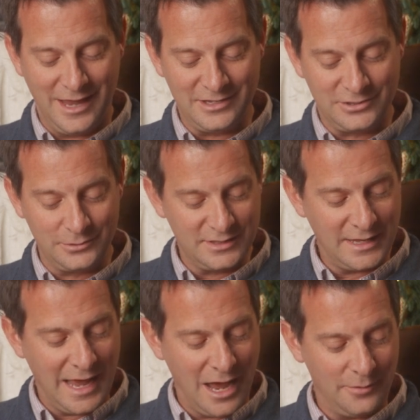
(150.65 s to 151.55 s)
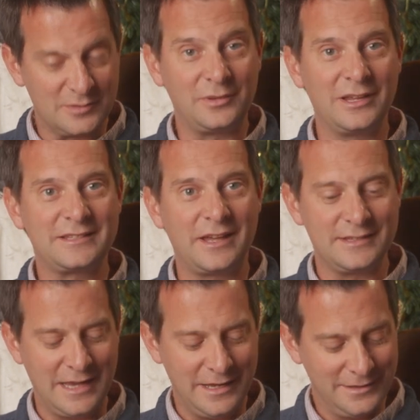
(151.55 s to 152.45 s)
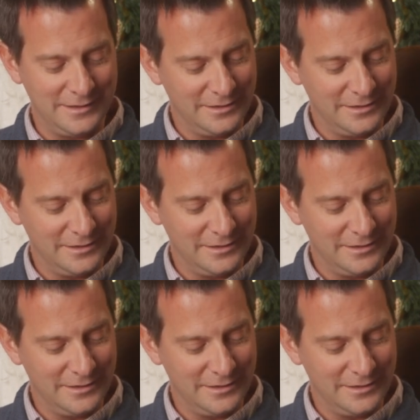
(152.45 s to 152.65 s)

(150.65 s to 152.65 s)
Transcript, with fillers: as soon as the hat was placed on his head.